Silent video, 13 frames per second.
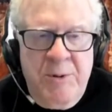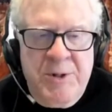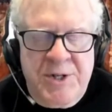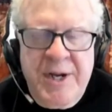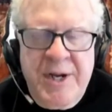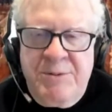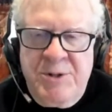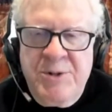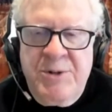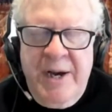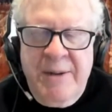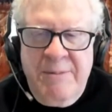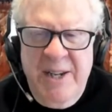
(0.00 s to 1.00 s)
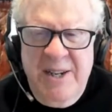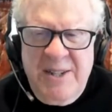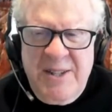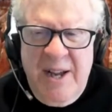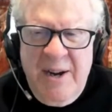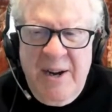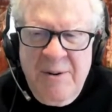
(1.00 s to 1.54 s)
people with type 2
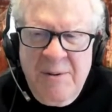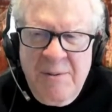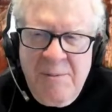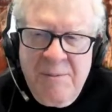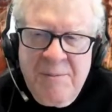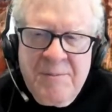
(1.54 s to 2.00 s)
diabetes now.